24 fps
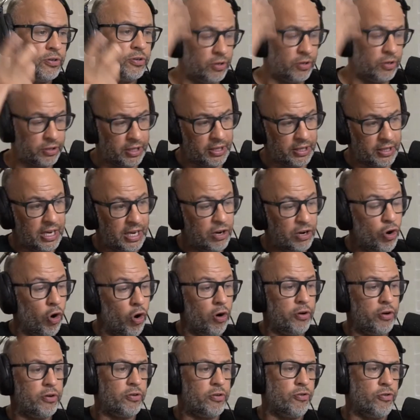Not that they're
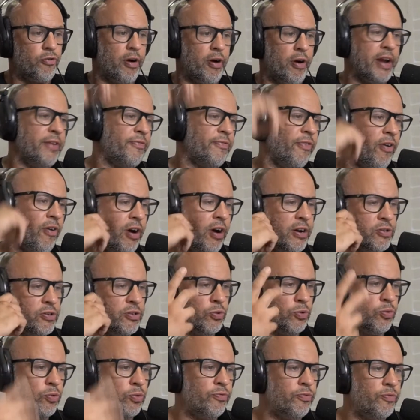not great fighters
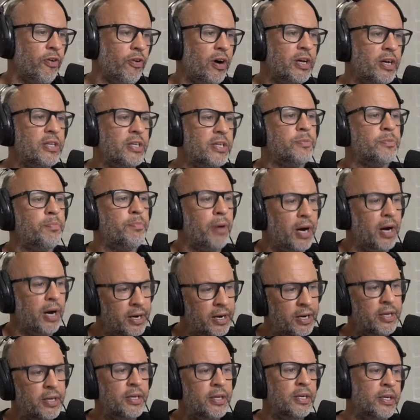or good fighters, but
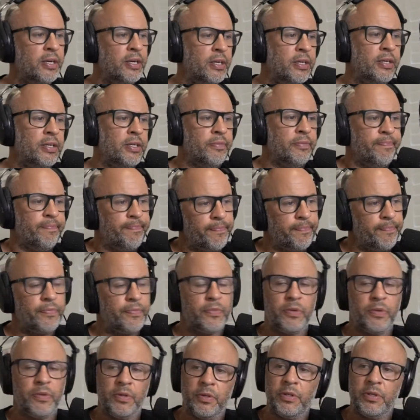
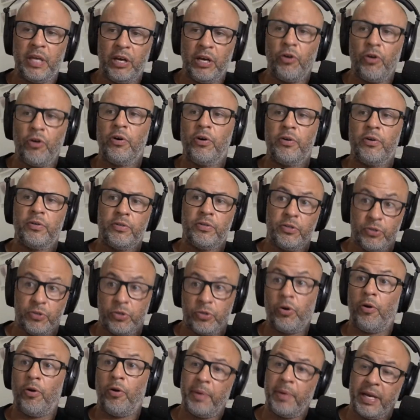they're not the
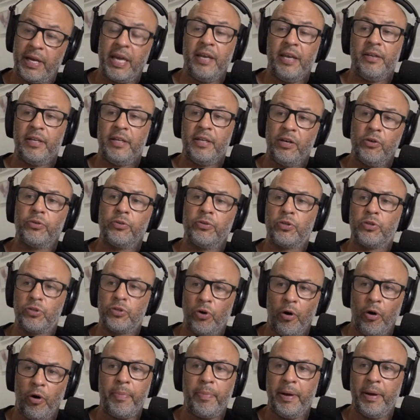top. Again, they're not the
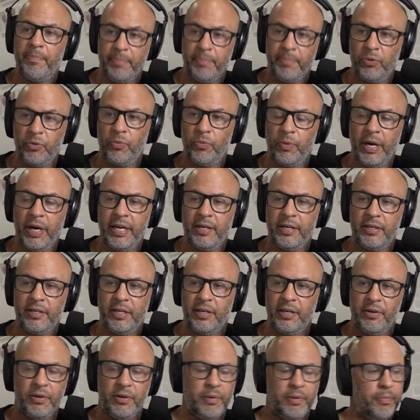top at middleweight. You
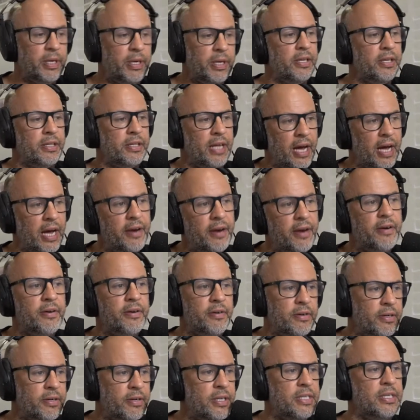know what I mean? And that
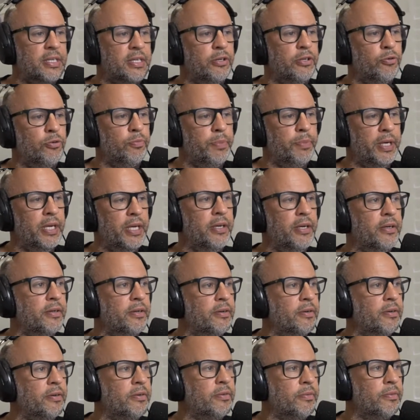is a little bit,
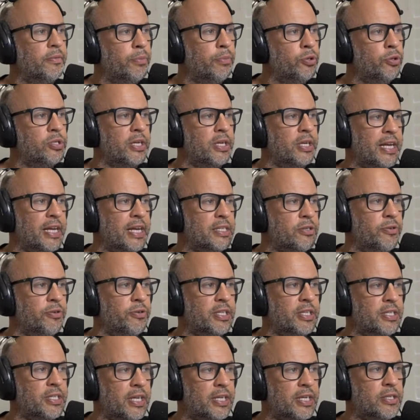puts an
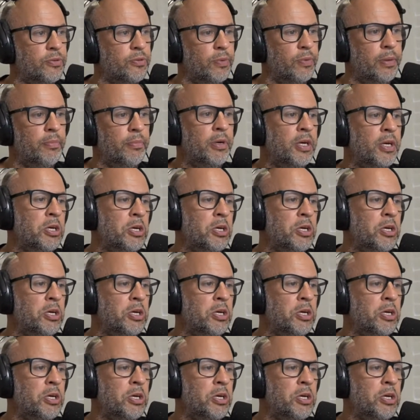asterisk next to him.